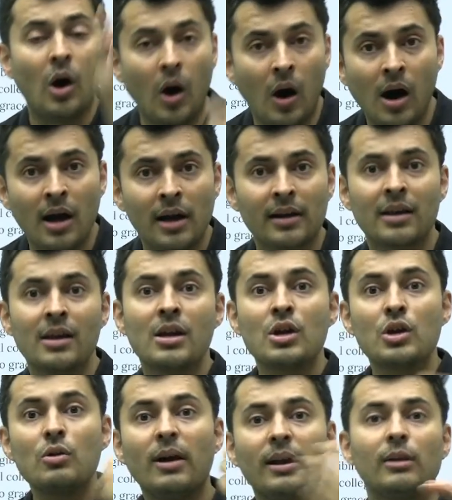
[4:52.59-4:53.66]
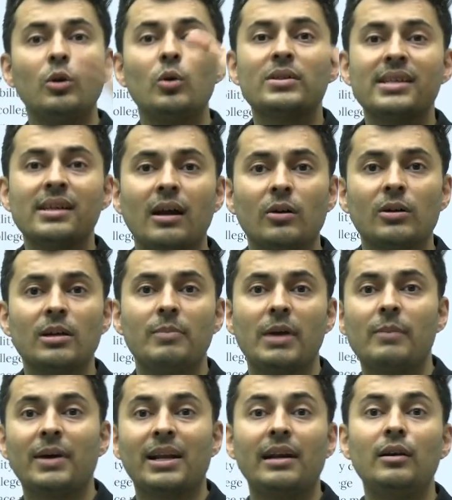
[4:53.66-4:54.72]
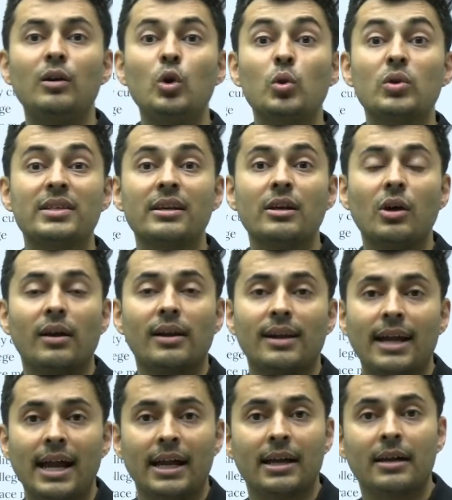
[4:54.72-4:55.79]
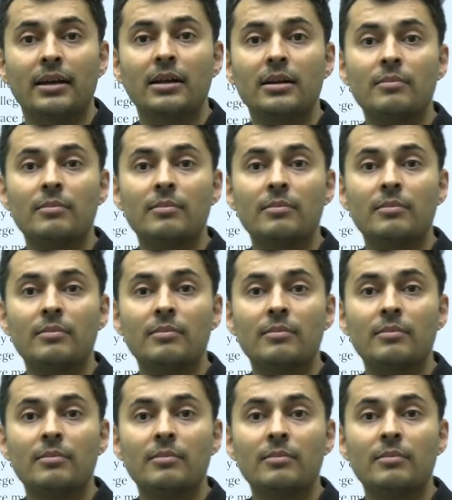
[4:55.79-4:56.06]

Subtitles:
or you are losing out the paper and losing your rank.